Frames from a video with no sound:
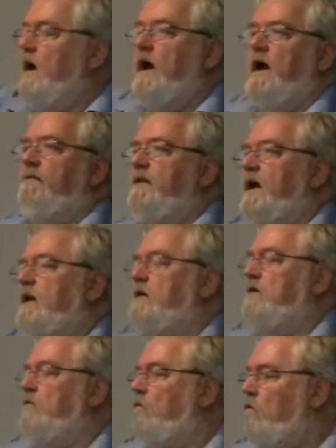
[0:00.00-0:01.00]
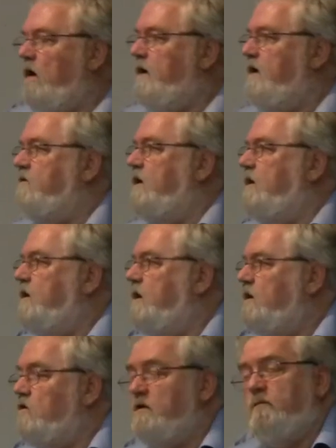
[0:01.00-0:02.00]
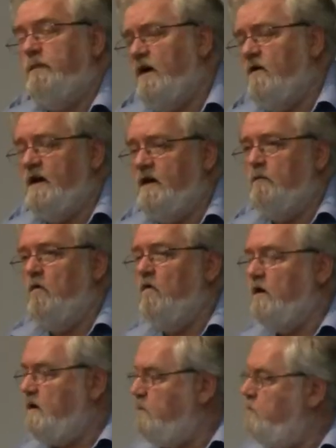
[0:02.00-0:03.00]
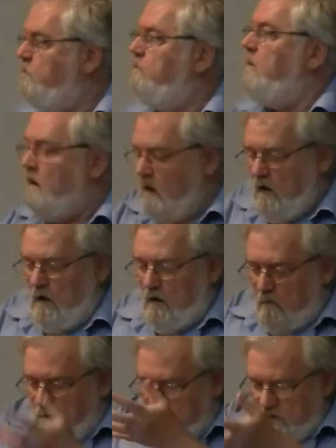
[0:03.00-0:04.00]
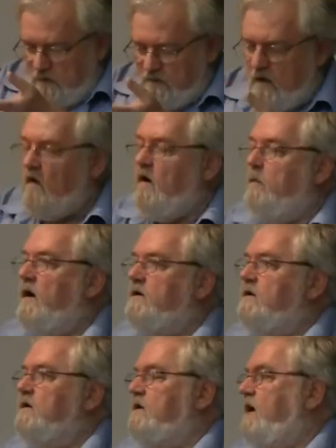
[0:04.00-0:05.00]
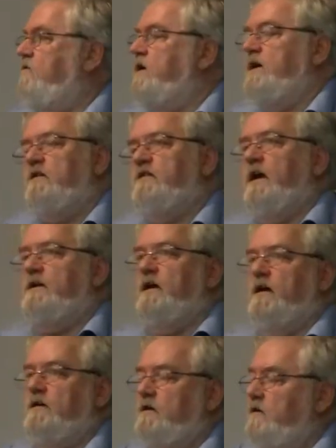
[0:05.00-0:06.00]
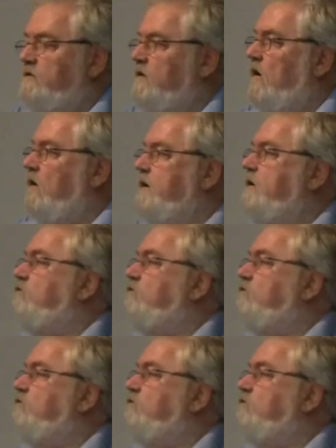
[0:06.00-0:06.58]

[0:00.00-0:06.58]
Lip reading: And then one evening, he couldn't bear it anymore, and he pulled his car up onto the levee, and he sat down in his car, and he